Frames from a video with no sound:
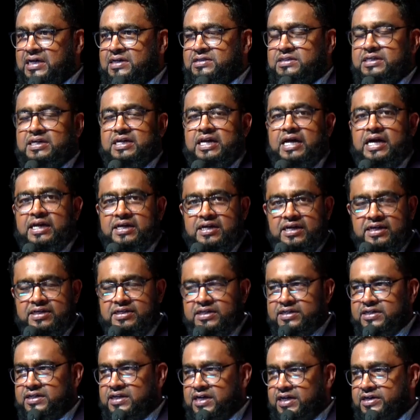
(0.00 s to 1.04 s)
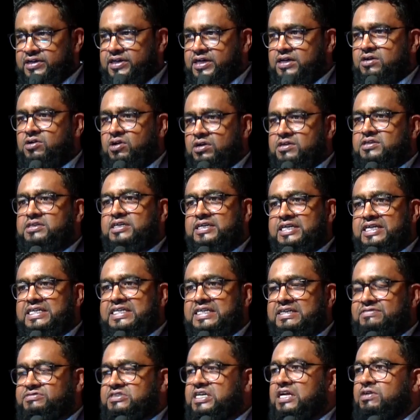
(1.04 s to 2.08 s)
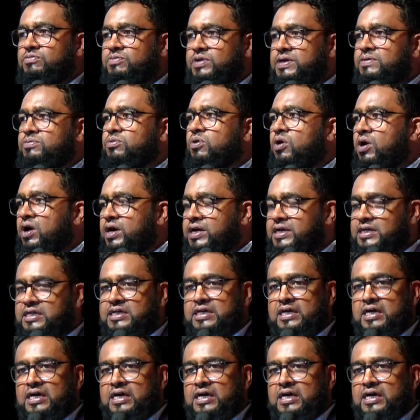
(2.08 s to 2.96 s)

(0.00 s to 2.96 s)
There are other career alternatives, and we want